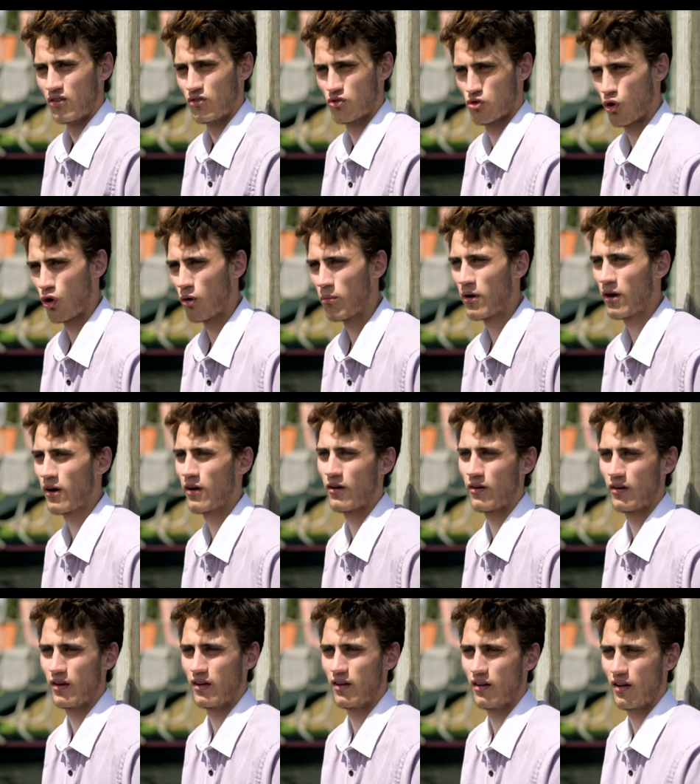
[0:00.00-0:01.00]

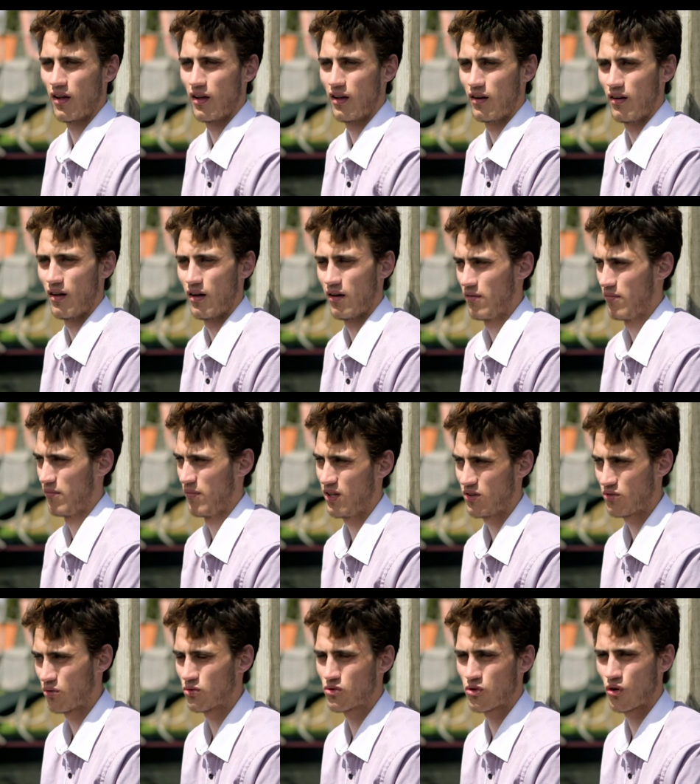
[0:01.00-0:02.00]
trauma and, and,
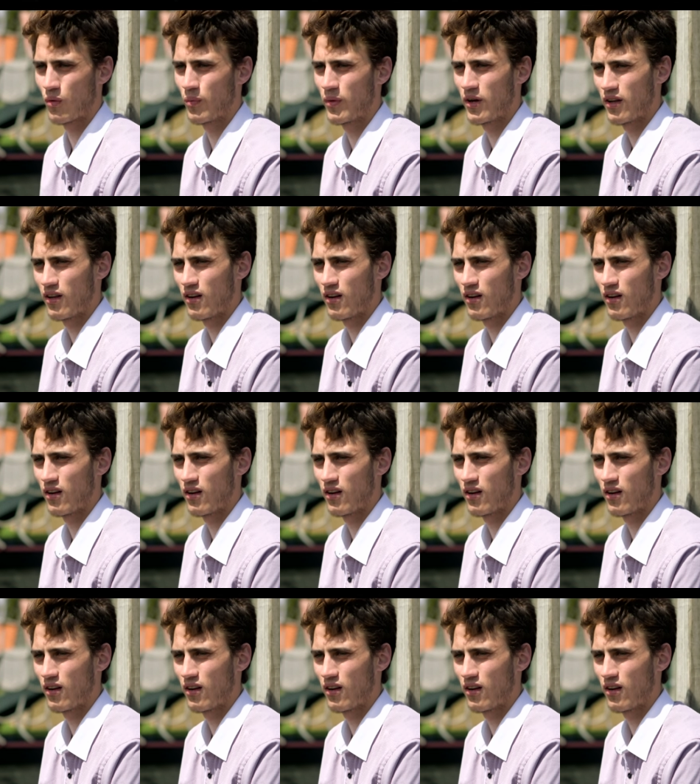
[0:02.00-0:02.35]
mental trauma,